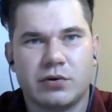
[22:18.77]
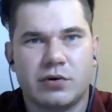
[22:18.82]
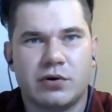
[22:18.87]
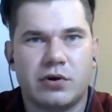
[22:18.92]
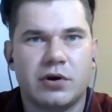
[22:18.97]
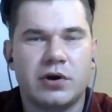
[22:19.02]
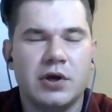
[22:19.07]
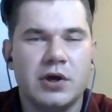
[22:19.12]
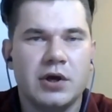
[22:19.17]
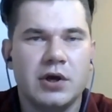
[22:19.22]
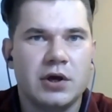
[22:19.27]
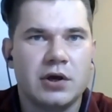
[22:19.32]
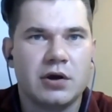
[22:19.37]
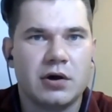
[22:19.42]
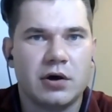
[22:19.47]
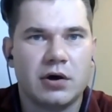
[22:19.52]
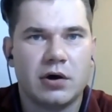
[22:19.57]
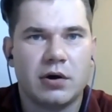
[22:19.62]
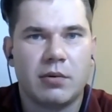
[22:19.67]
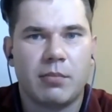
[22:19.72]
or
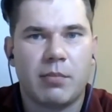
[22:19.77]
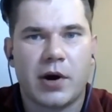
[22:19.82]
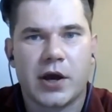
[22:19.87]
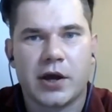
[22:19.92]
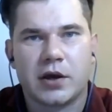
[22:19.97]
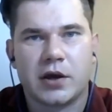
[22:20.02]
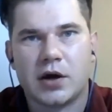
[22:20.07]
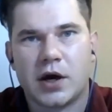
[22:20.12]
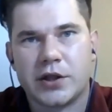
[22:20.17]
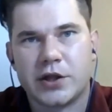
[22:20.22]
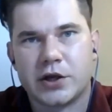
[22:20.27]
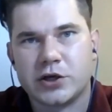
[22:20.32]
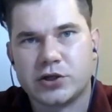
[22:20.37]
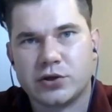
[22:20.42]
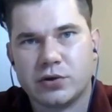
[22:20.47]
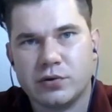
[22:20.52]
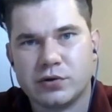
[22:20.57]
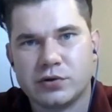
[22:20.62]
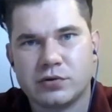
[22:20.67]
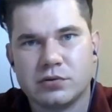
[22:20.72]
uh, by other
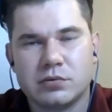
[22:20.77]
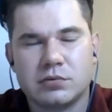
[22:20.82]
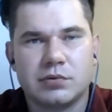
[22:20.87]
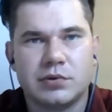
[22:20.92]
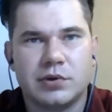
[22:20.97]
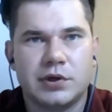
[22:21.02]
issues,